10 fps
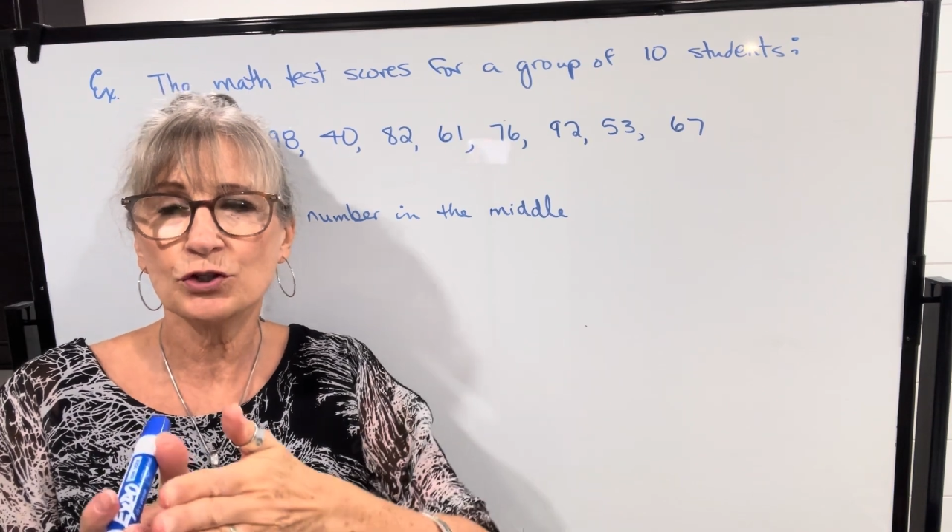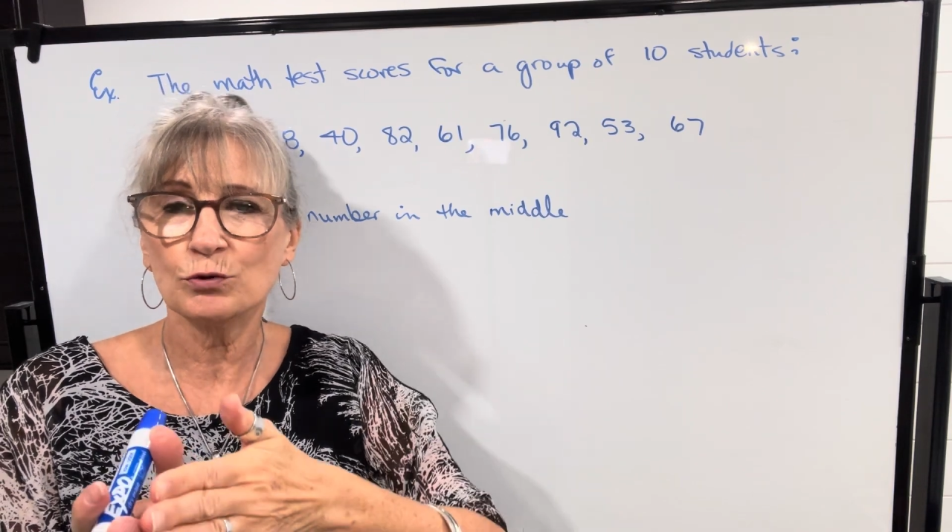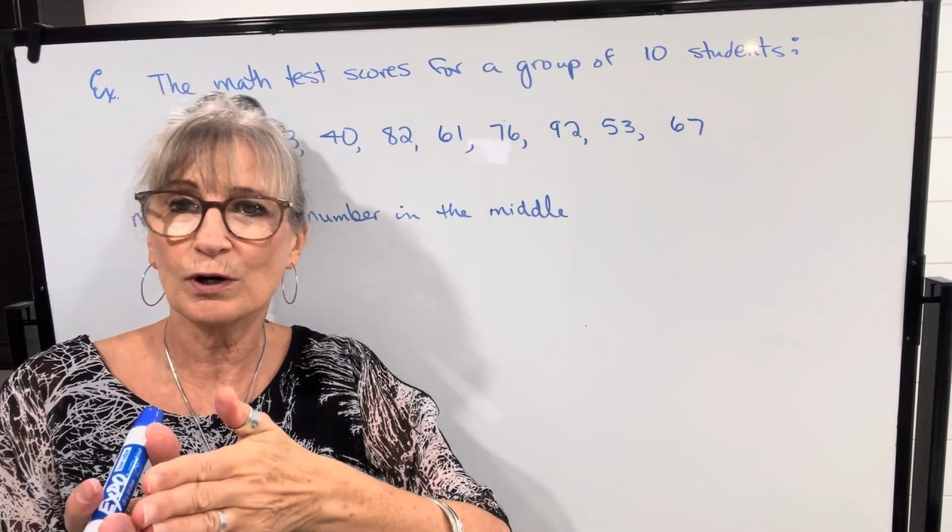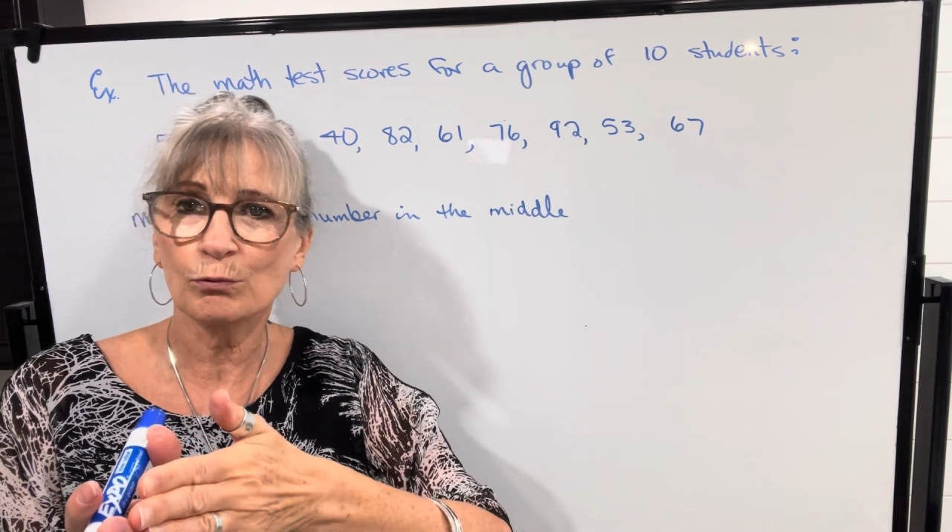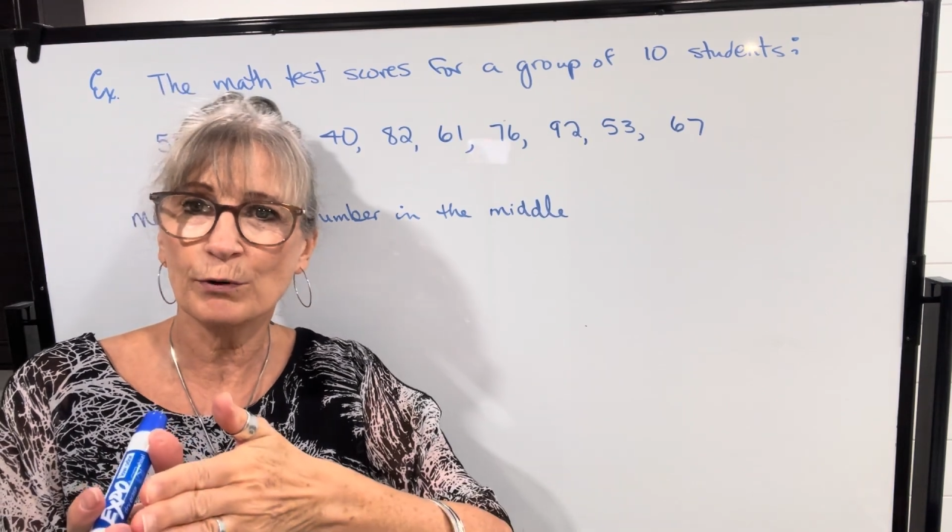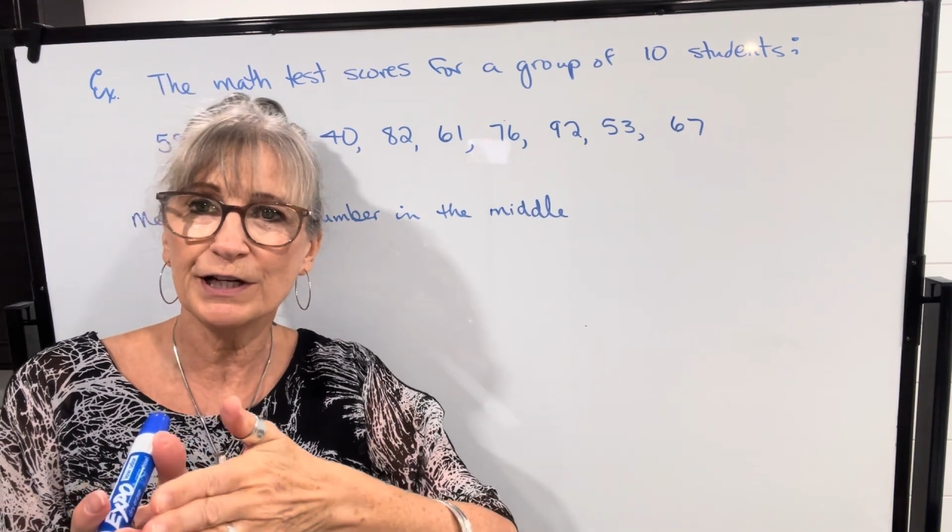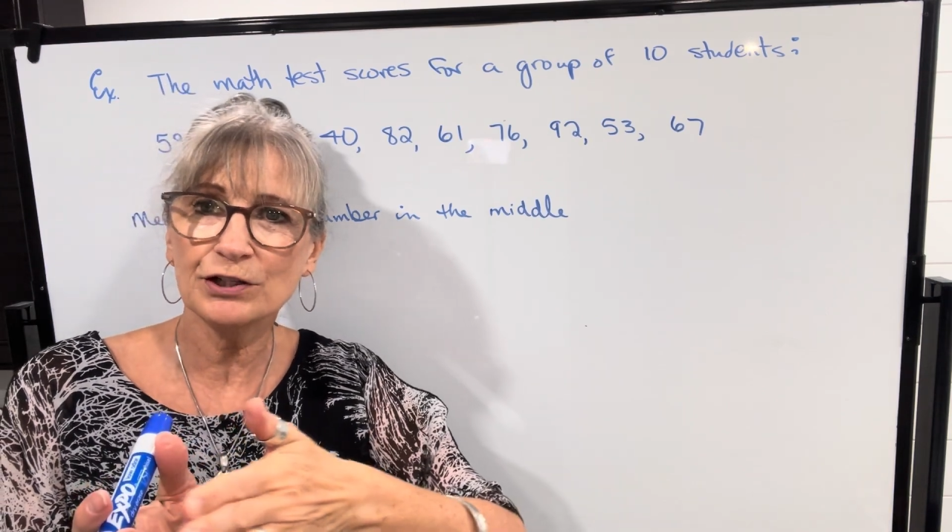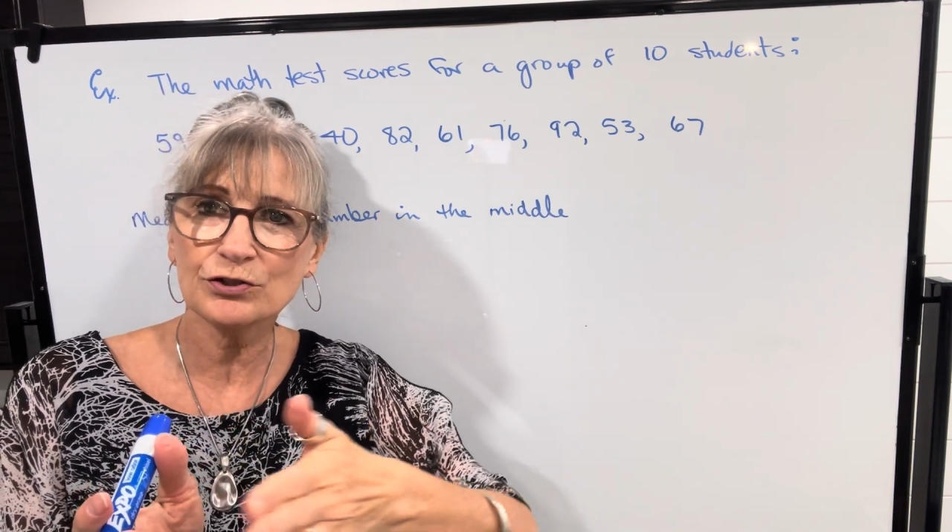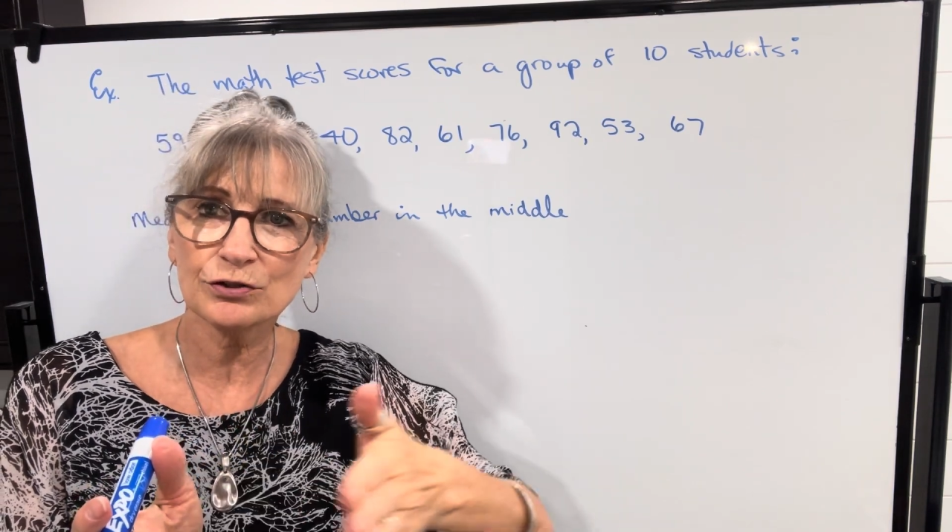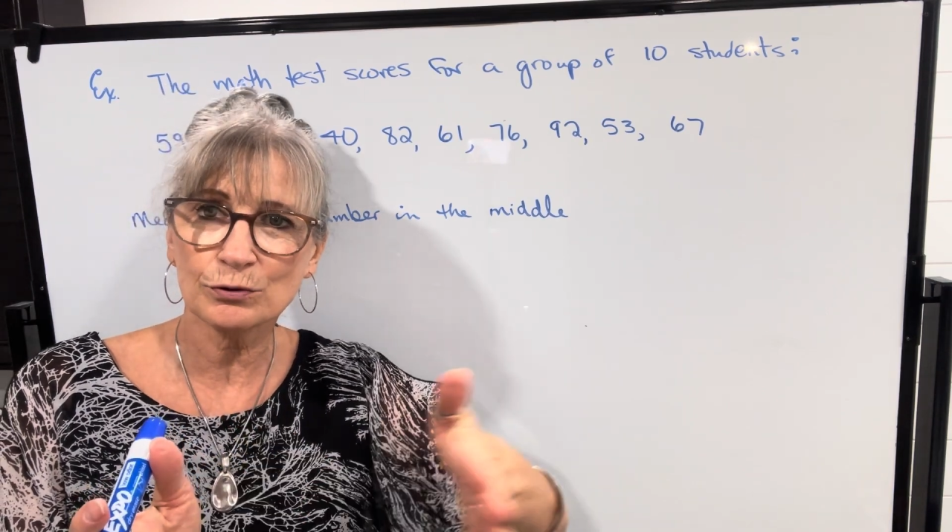you
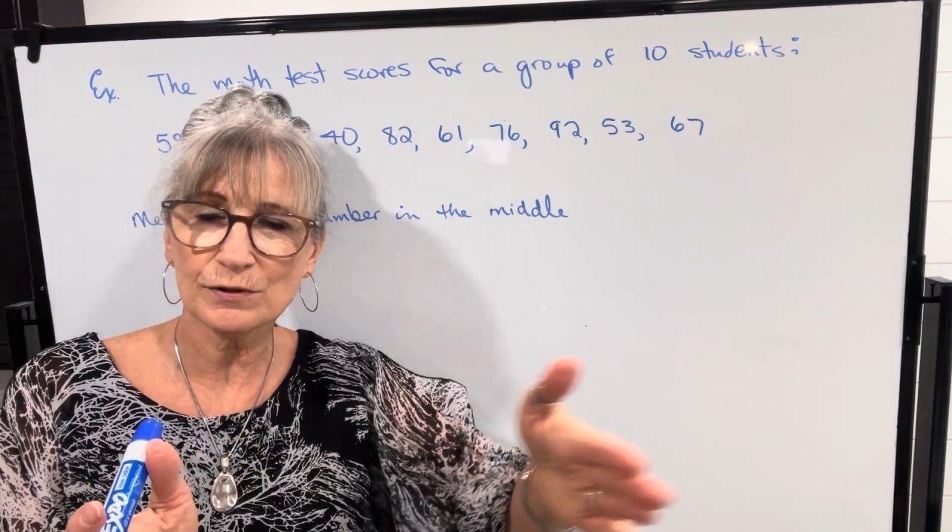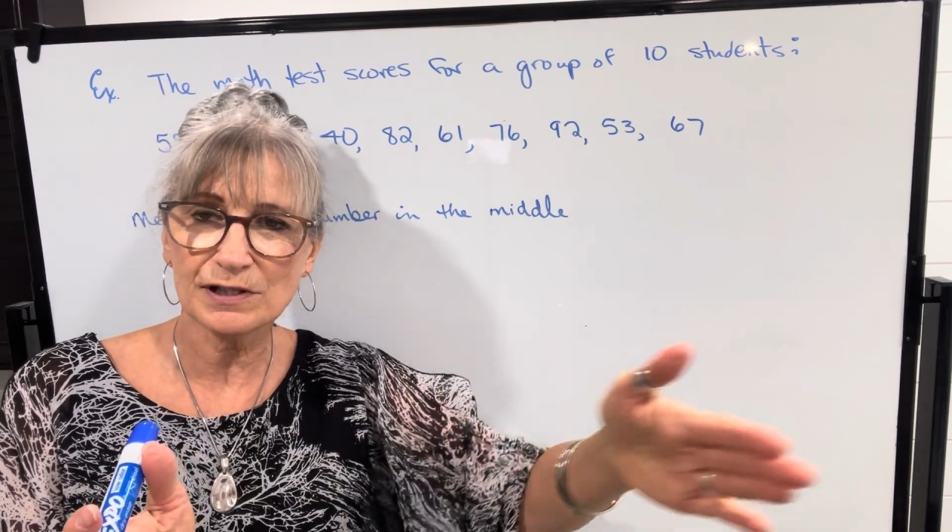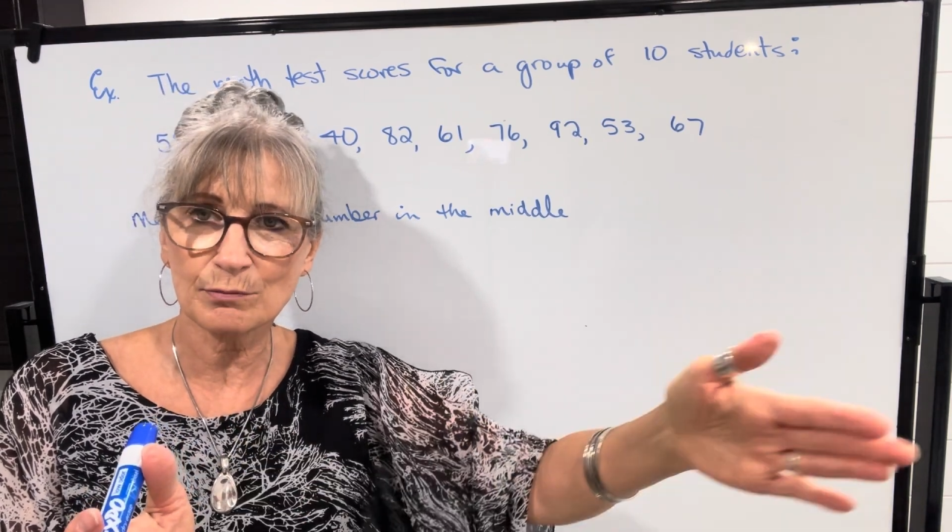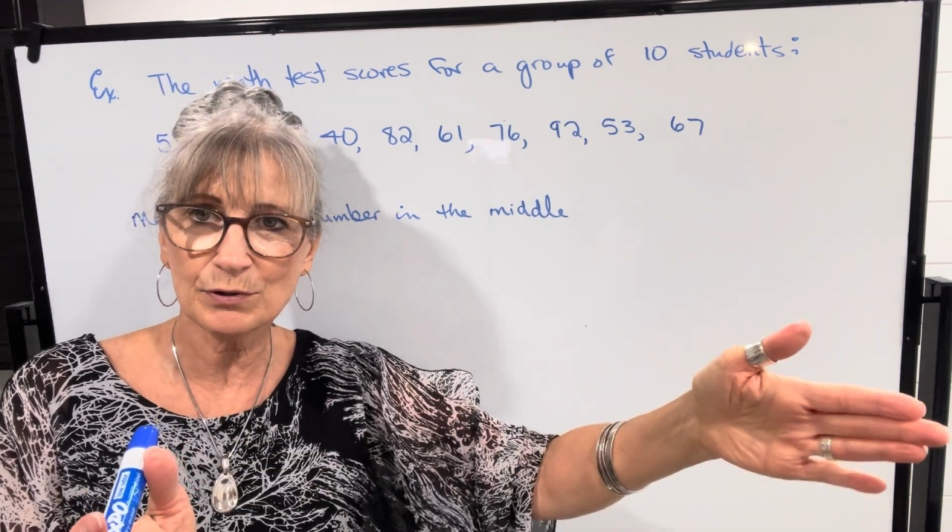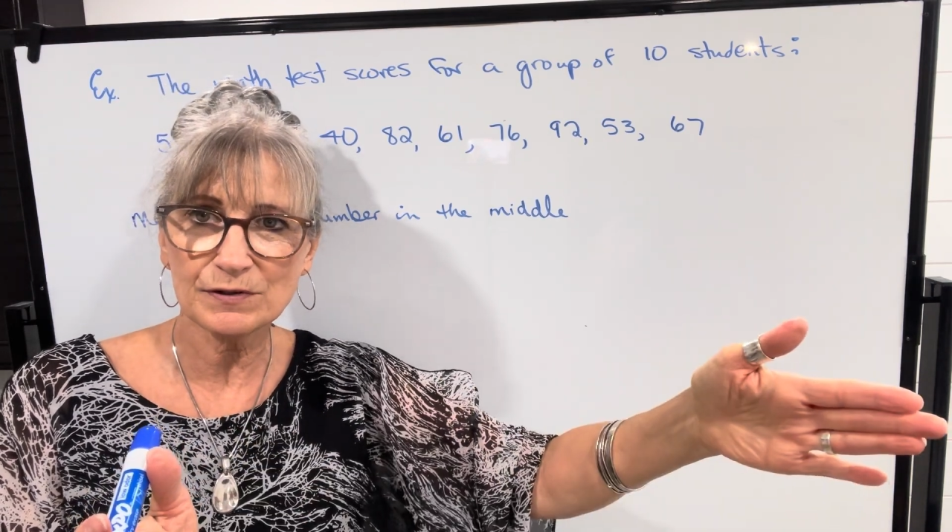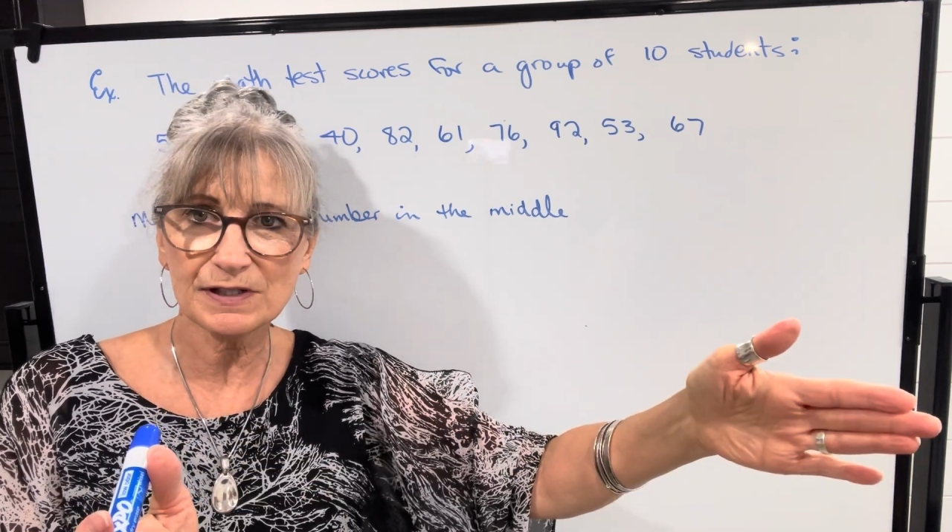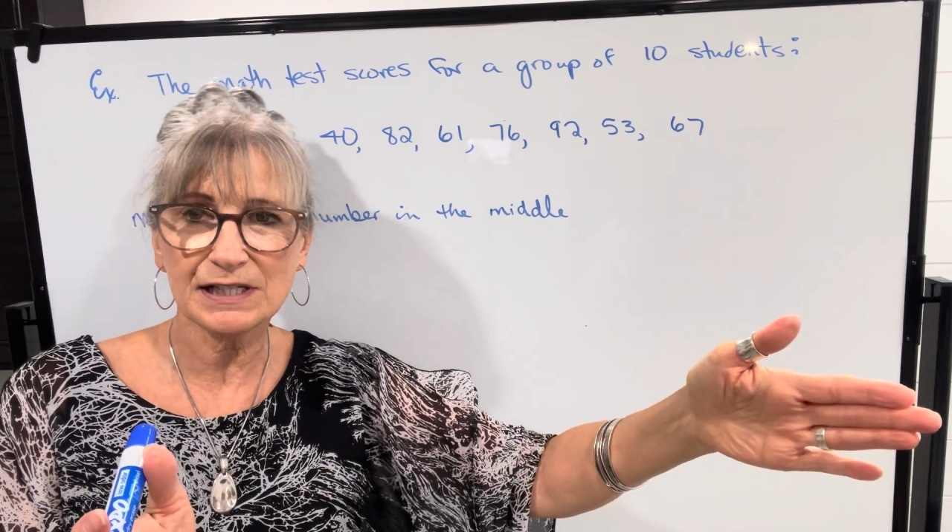arrange those numbers